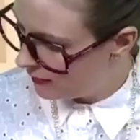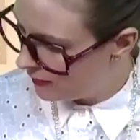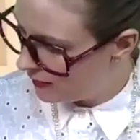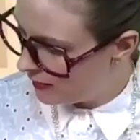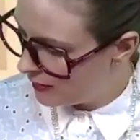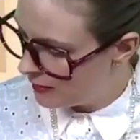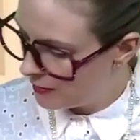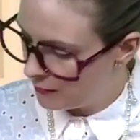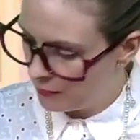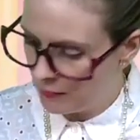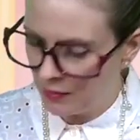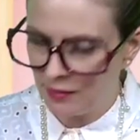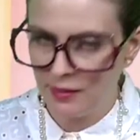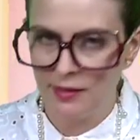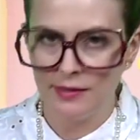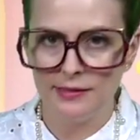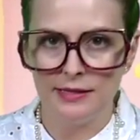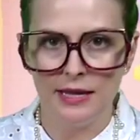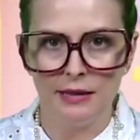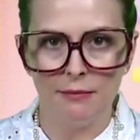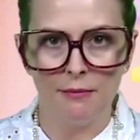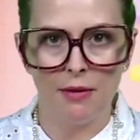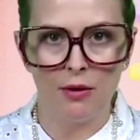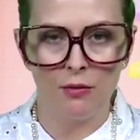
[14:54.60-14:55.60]
And I'm gonna
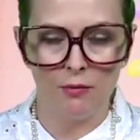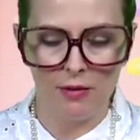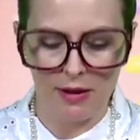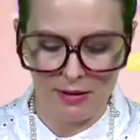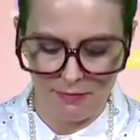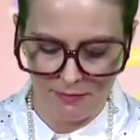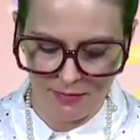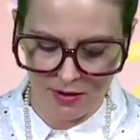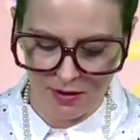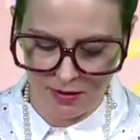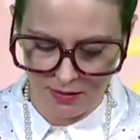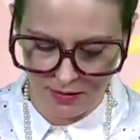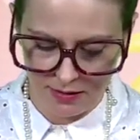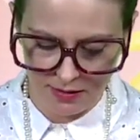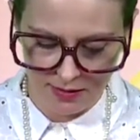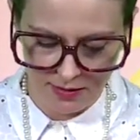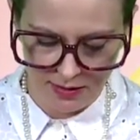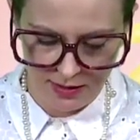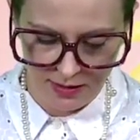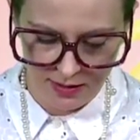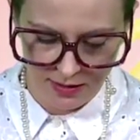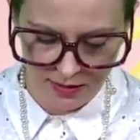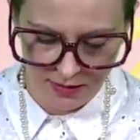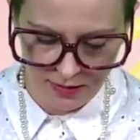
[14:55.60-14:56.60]
take my red marker
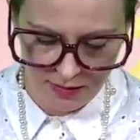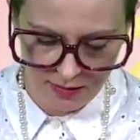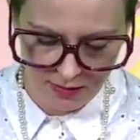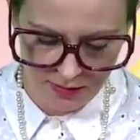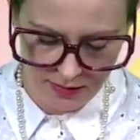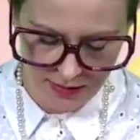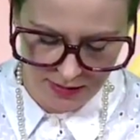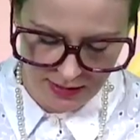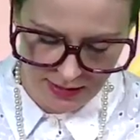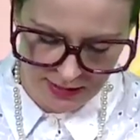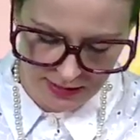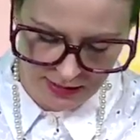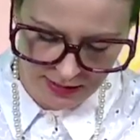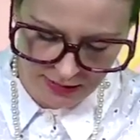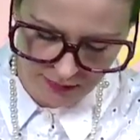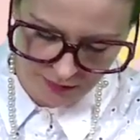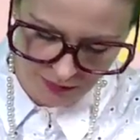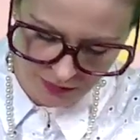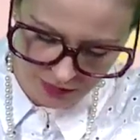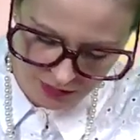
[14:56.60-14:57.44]
here and I'm